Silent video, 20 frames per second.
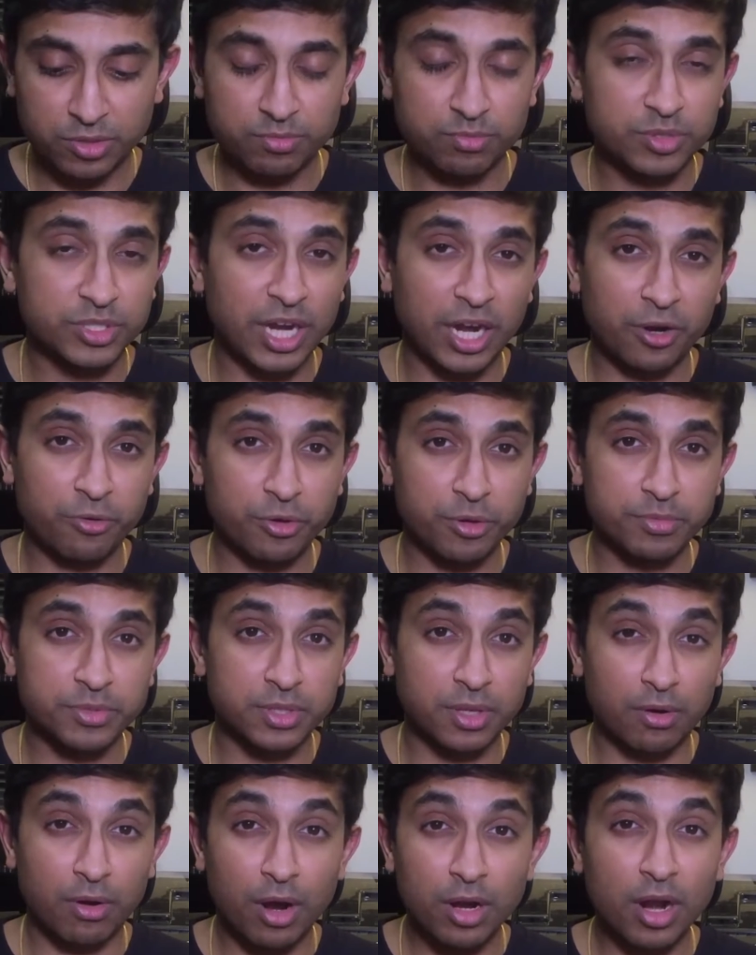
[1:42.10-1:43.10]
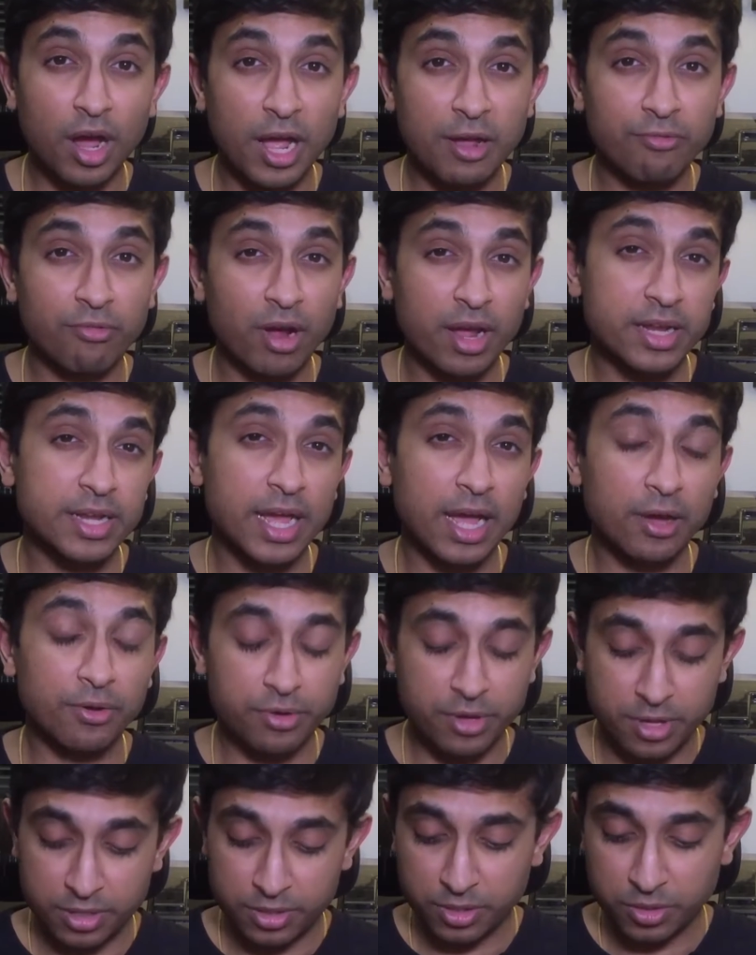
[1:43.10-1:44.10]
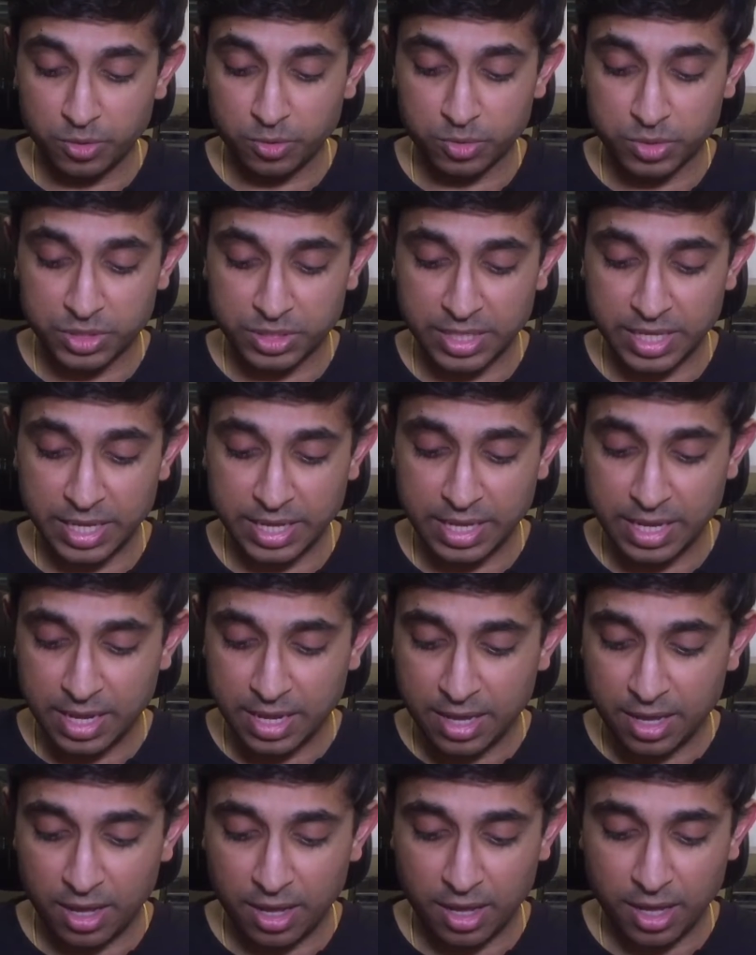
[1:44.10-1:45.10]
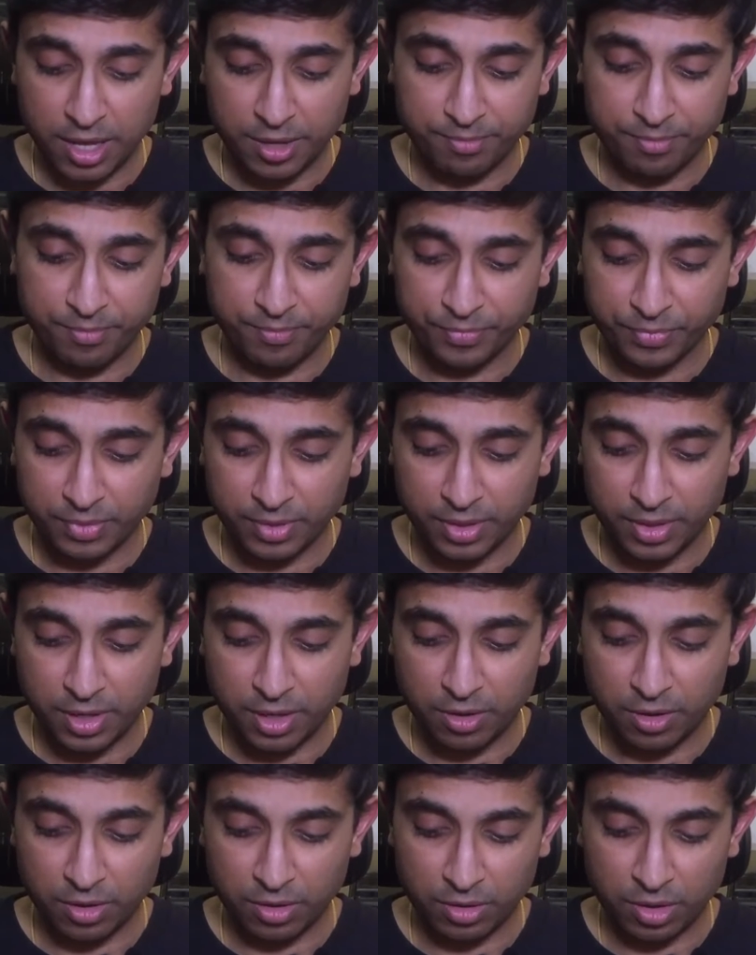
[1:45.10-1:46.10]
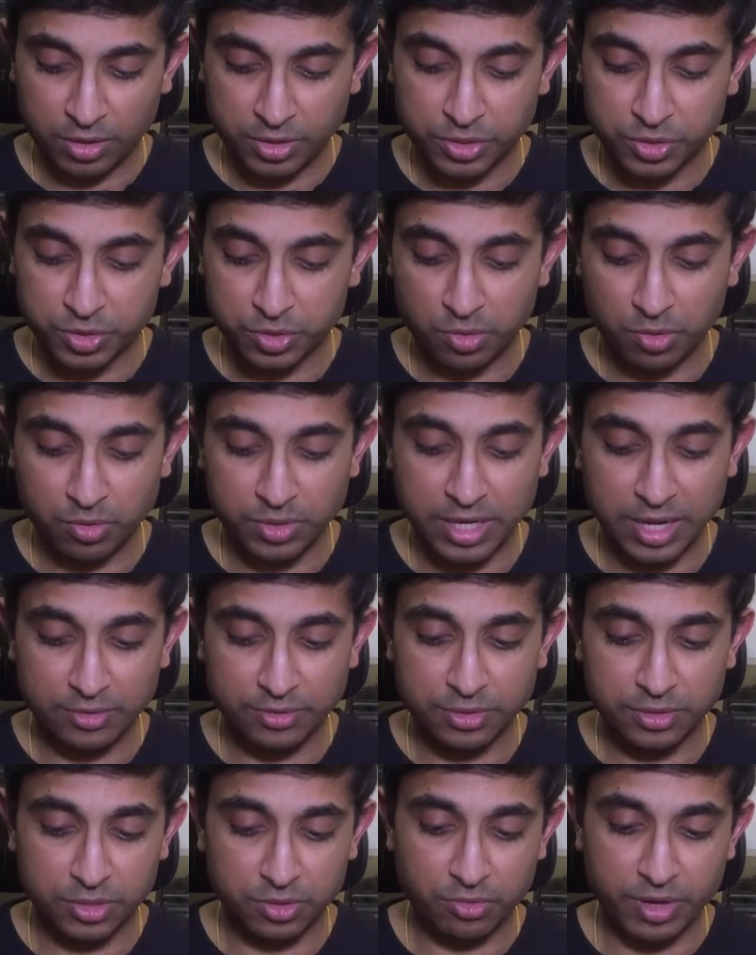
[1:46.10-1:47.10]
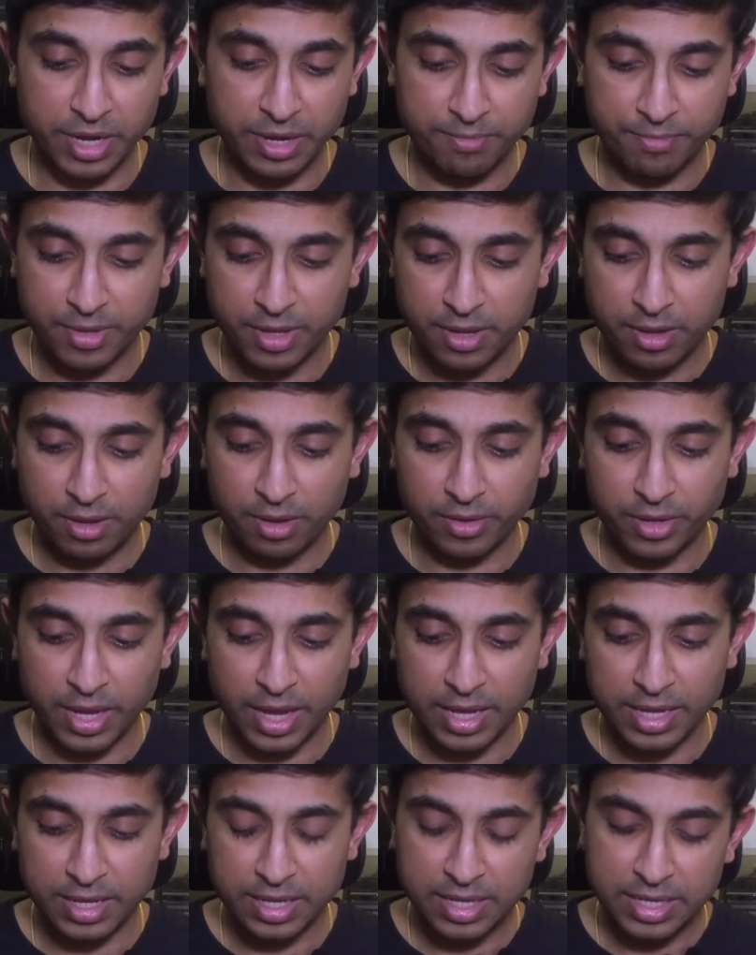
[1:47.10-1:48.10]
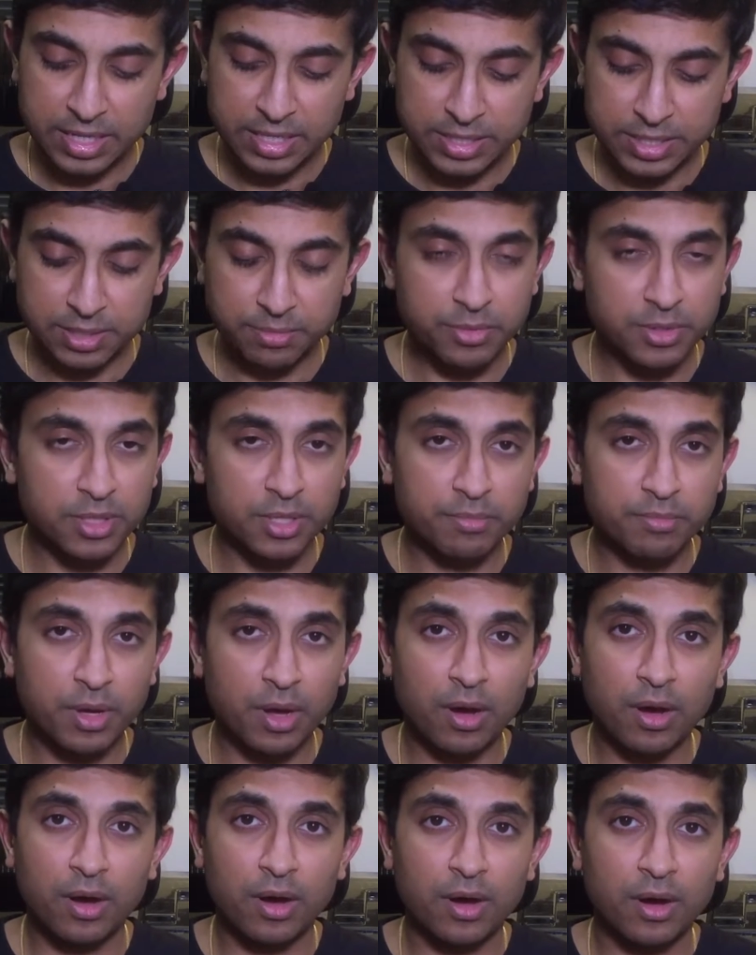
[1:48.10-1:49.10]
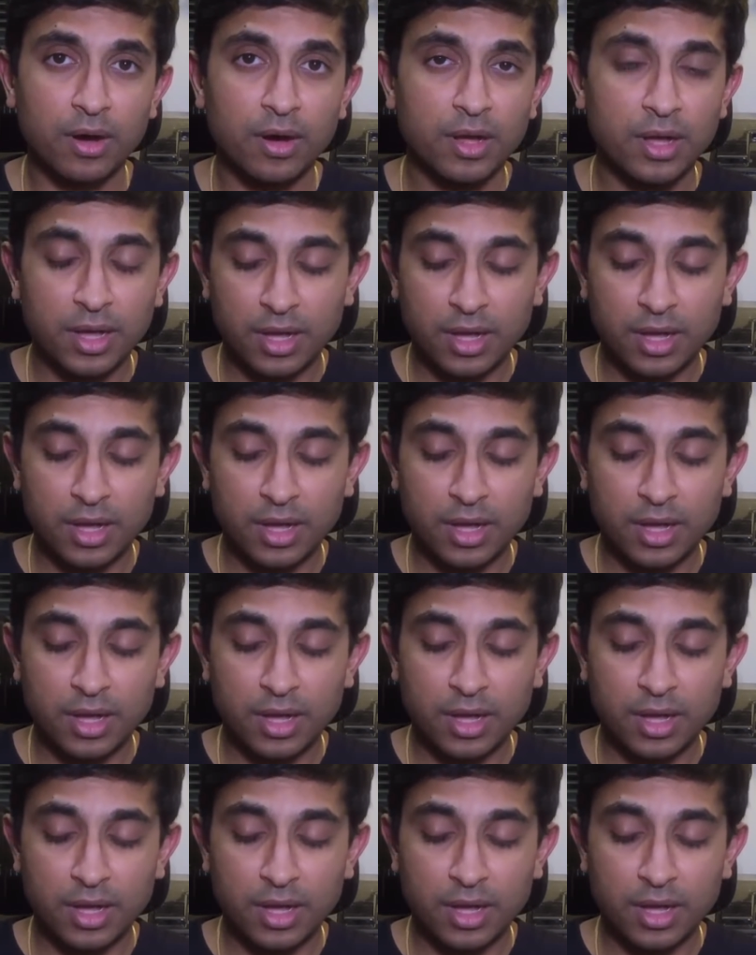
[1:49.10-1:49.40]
chat groups that are live right now that you'll see as you scroll down the screen. Okay, some of them are